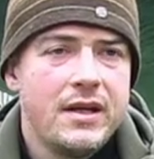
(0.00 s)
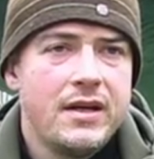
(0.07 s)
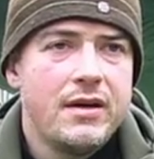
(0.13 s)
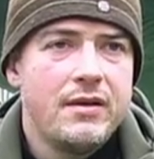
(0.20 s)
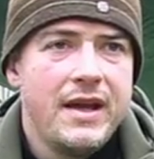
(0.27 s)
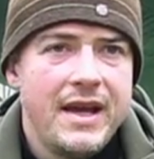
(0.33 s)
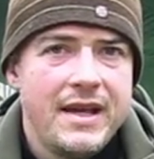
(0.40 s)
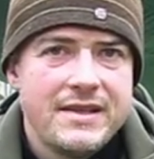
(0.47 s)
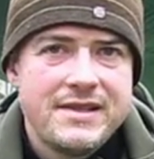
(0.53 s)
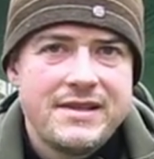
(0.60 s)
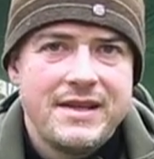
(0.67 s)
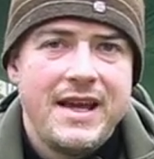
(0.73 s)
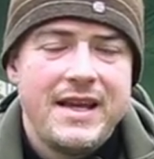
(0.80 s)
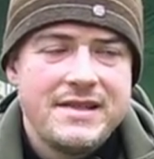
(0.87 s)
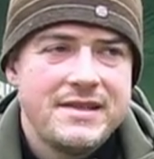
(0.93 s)
know,
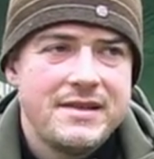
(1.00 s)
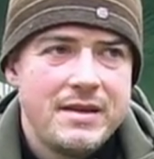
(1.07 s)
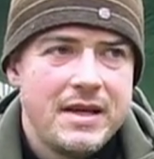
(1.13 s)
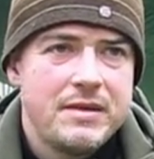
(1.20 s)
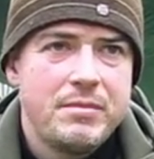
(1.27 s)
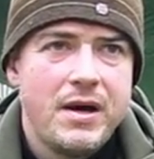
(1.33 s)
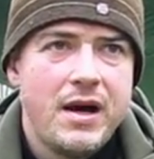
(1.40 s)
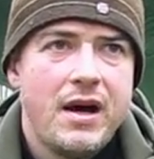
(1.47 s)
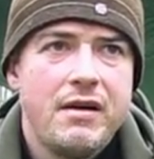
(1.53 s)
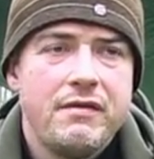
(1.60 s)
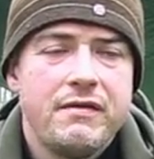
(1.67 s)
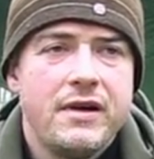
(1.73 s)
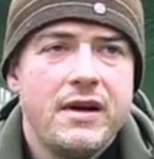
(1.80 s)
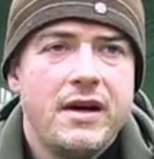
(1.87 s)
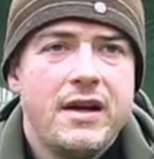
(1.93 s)
it's part
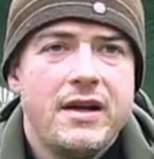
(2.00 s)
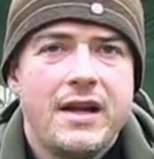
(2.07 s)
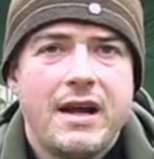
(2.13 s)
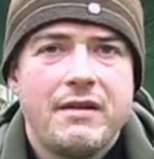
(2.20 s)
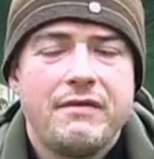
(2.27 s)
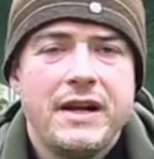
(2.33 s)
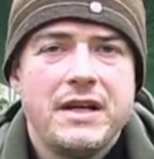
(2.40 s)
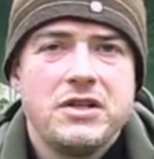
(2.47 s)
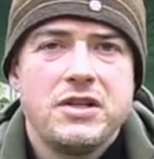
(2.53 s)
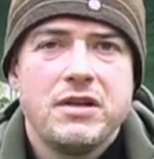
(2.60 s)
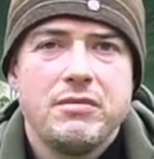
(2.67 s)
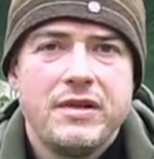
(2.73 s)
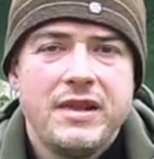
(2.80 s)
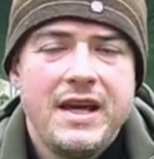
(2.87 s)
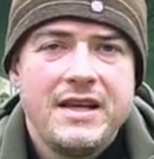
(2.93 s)
of an
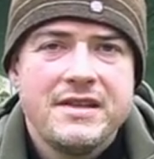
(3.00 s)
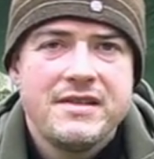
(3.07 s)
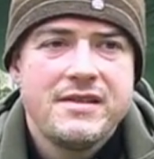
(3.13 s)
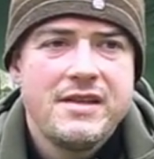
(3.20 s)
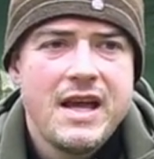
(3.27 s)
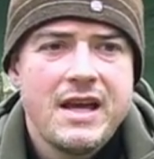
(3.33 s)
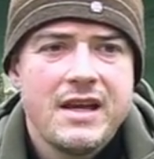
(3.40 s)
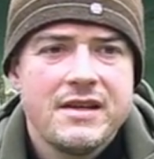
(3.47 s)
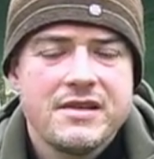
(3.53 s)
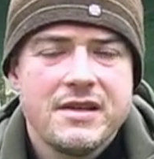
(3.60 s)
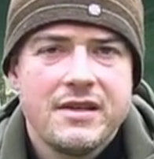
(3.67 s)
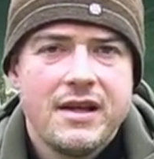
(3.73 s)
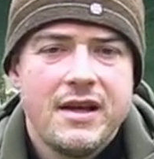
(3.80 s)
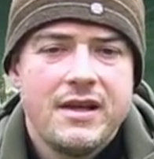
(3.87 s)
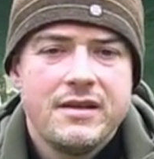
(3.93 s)
adventure with his things.
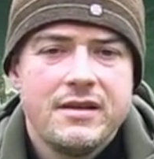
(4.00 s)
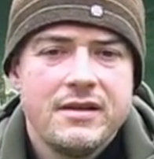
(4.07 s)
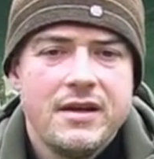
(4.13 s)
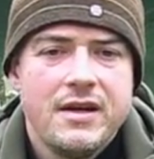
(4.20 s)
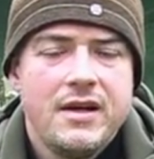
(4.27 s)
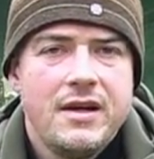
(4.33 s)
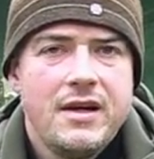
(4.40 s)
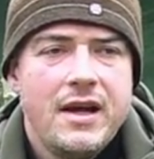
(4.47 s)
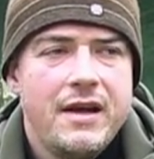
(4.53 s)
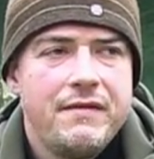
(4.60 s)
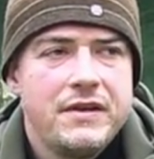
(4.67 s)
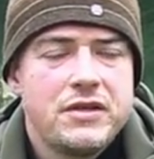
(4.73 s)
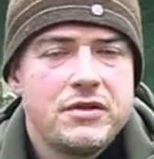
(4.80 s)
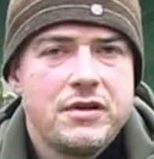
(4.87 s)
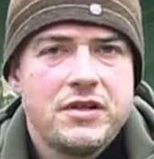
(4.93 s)
And
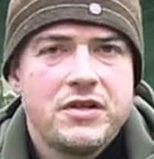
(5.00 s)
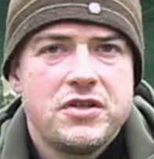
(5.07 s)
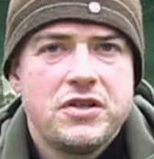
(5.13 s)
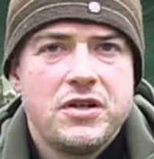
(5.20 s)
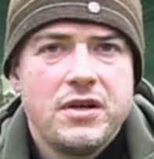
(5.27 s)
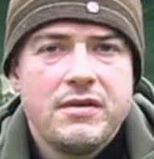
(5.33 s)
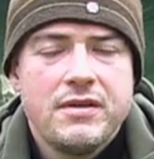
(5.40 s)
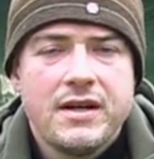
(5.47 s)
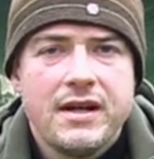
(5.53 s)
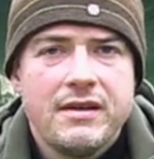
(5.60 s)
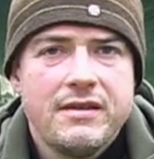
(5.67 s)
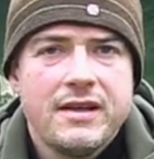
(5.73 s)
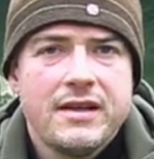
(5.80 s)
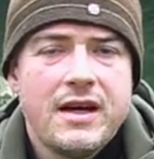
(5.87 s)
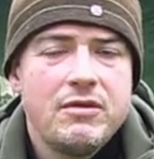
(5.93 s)
if he trusts you, then I
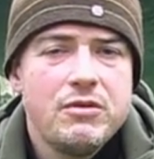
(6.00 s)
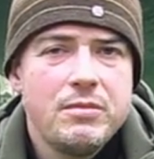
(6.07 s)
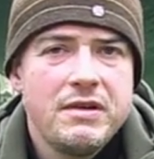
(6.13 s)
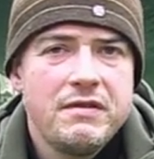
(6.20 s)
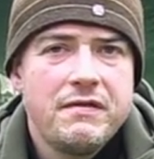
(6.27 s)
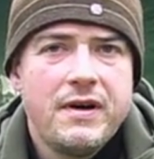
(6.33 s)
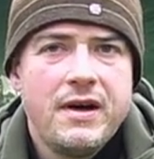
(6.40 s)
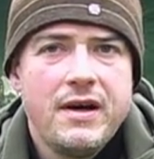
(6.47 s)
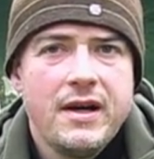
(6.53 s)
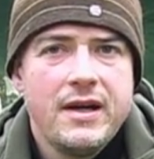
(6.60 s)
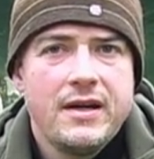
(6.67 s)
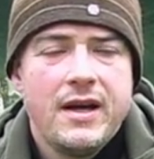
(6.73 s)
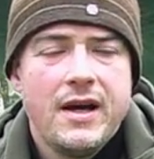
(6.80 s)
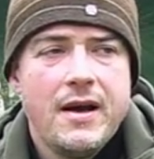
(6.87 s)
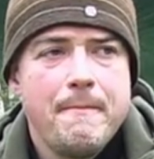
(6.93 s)
think that will be
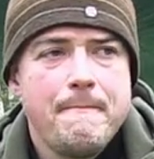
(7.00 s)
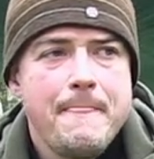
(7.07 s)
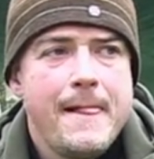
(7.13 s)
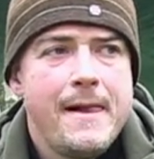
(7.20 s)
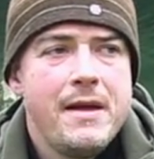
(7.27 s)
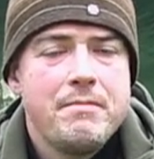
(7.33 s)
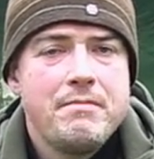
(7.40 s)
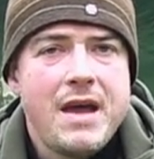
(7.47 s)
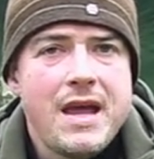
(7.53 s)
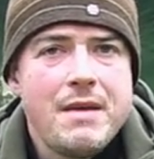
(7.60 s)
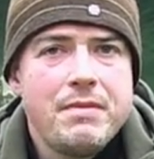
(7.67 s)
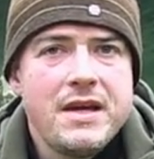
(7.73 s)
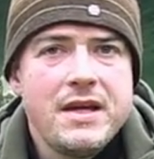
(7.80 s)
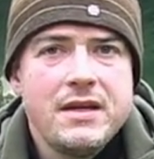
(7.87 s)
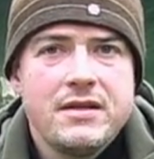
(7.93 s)
fine.
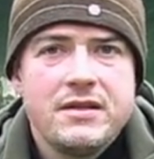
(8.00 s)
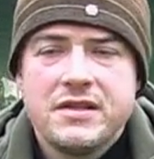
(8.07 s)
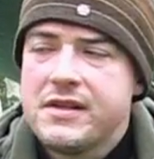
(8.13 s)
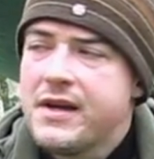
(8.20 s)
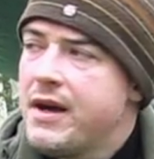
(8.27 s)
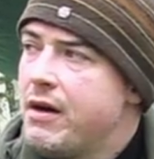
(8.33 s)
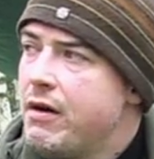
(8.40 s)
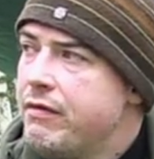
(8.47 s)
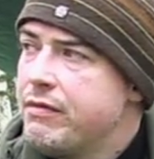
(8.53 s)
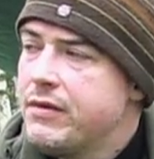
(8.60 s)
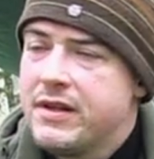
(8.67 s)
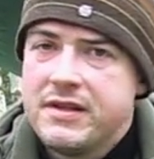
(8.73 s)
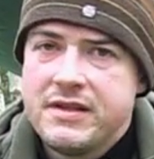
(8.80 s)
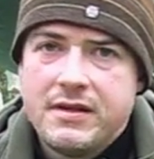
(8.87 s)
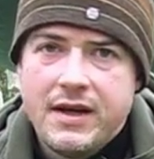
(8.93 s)
Maybe start off
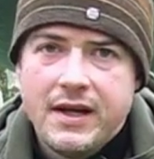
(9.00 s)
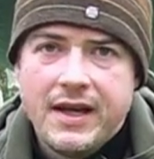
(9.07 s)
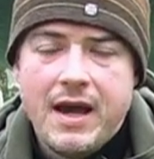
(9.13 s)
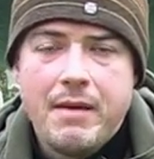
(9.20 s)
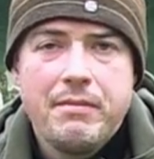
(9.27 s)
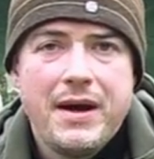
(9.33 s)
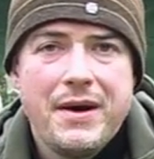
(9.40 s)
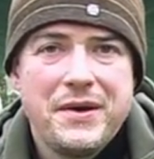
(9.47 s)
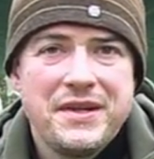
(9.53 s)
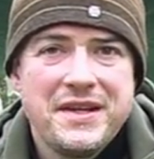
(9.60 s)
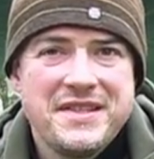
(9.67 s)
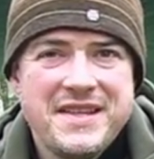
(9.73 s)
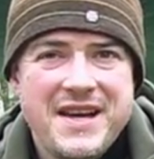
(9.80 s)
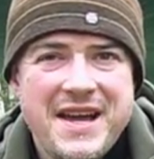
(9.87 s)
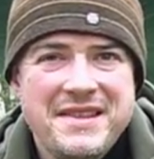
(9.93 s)
with a camp out in
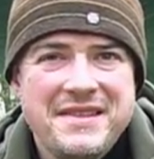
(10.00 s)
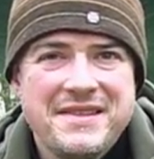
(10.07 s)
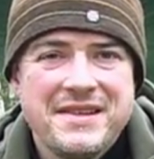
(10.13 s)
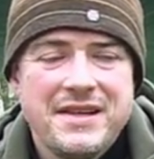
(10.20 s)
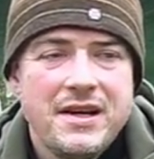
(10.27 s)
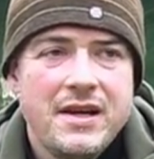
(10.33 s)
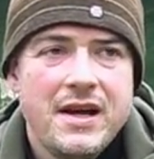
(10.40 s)
a tent,